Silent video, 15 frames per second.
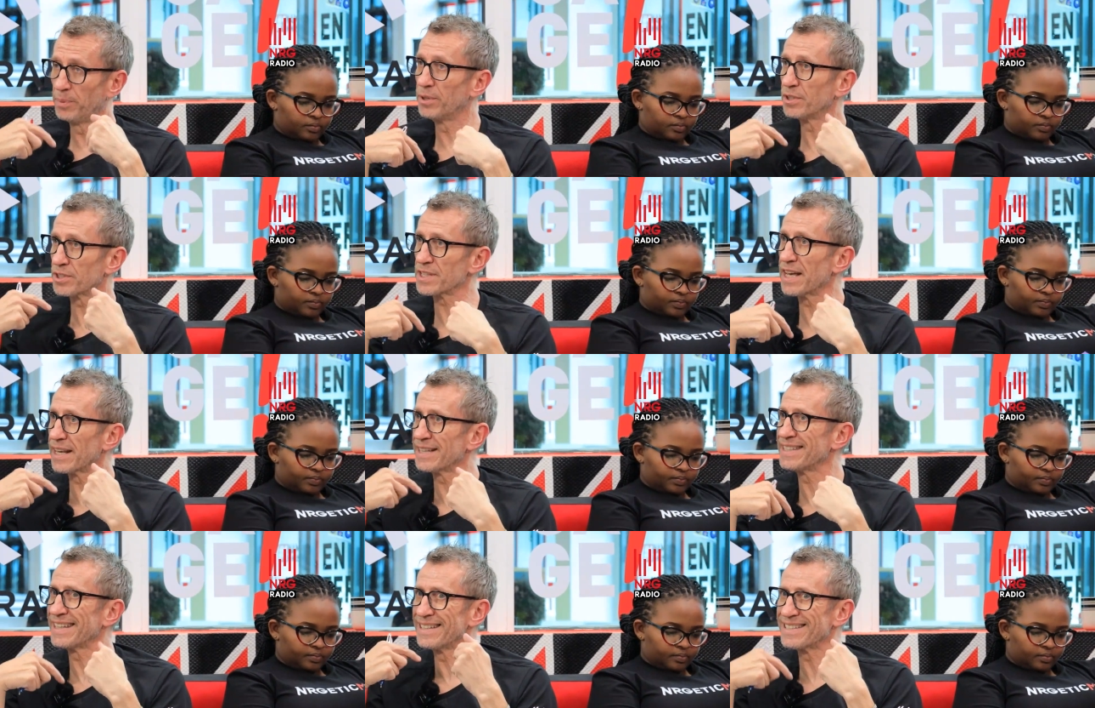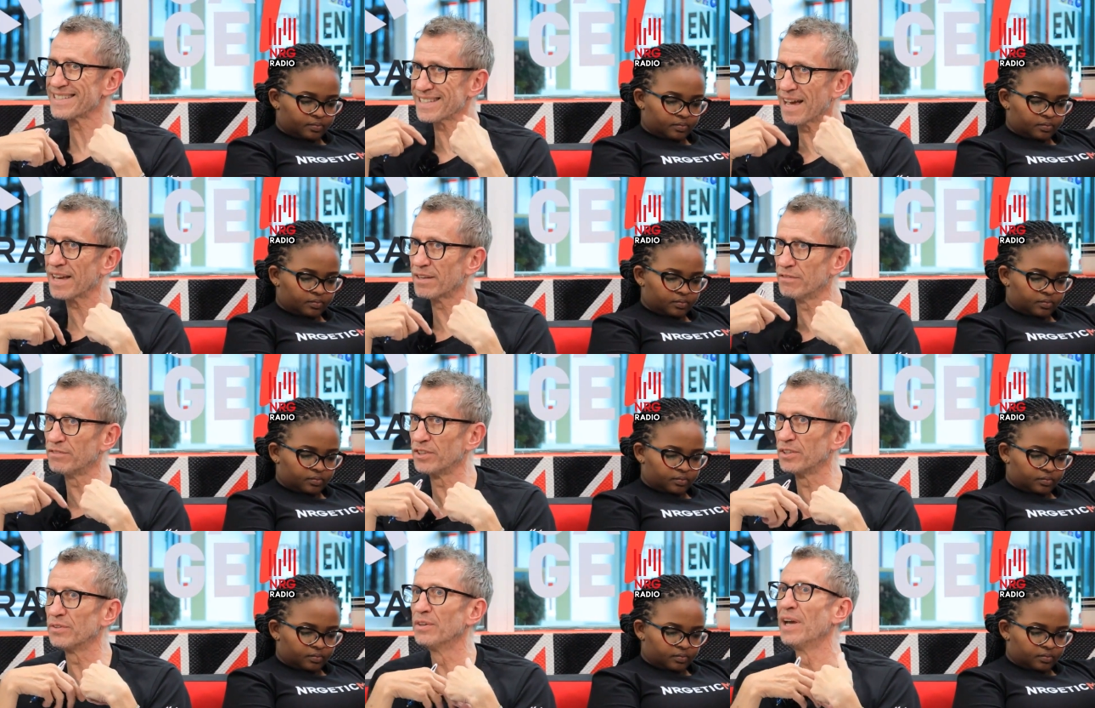Speaker 1: personality inside of
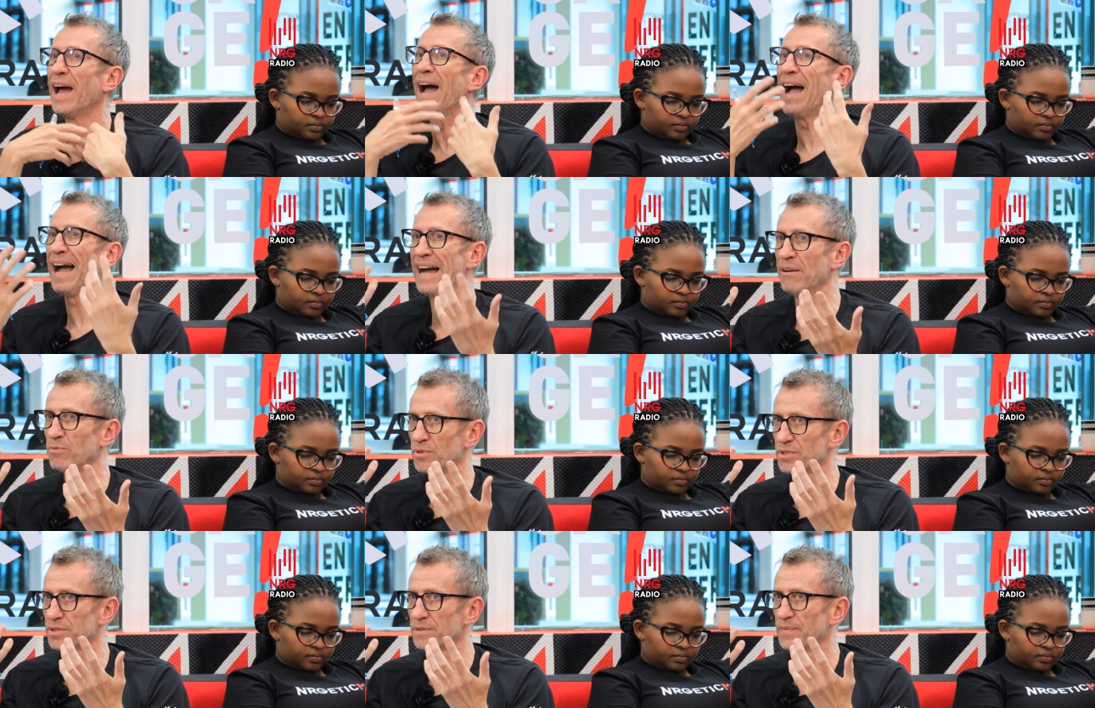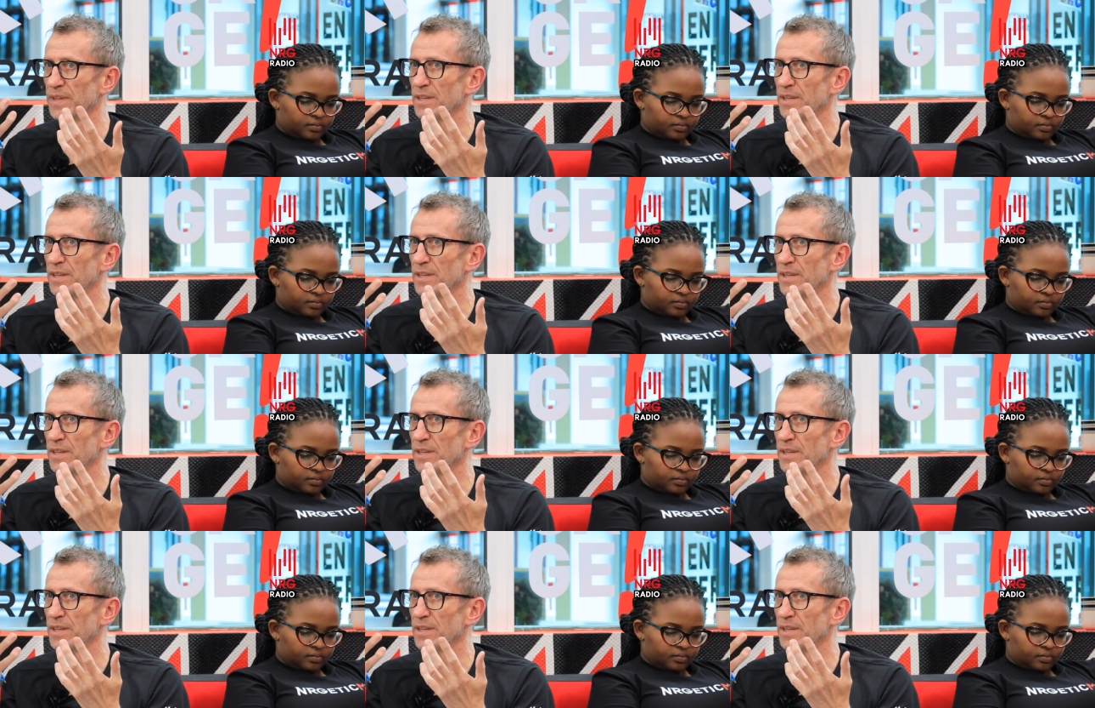you out